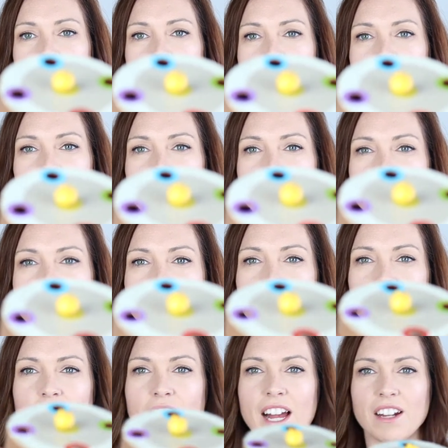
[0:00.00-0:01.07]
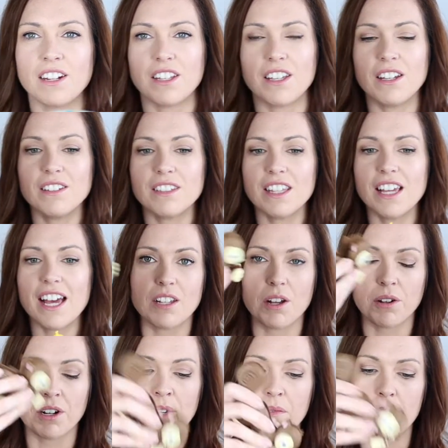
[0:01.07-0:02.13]
be able to learn how to use this,
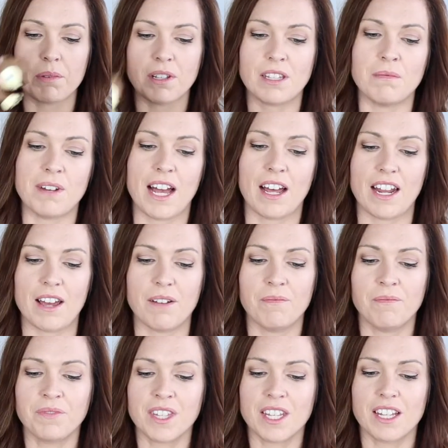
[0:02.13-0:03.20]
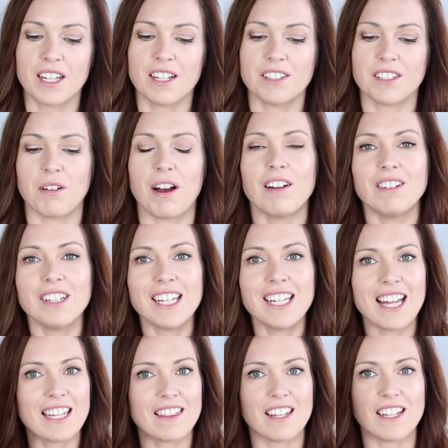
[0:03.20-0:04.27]
hold them and put them down in. So I really
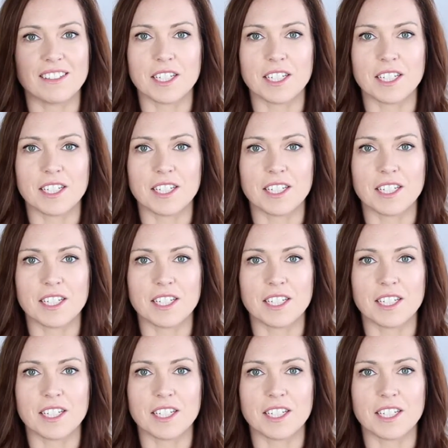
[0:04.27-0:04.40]
like this,